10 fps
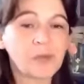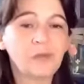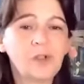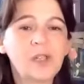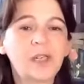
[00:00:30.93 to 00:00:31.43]

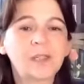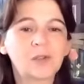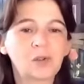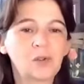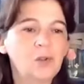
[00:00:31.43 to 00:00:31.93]
few
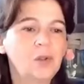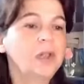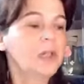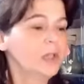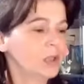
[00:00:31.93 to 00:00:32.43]
days to
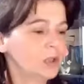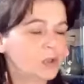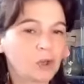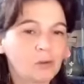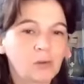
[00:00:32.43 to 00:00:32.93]

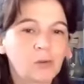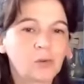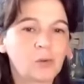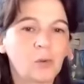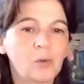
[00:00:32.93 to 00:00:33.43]
go
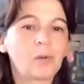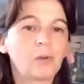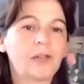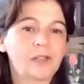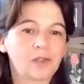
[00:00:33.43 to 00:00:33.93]
through
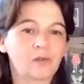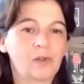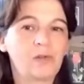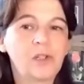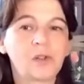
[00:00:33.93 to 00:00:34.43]
the rest of
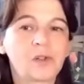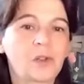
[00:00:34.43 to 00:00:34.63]
the videos.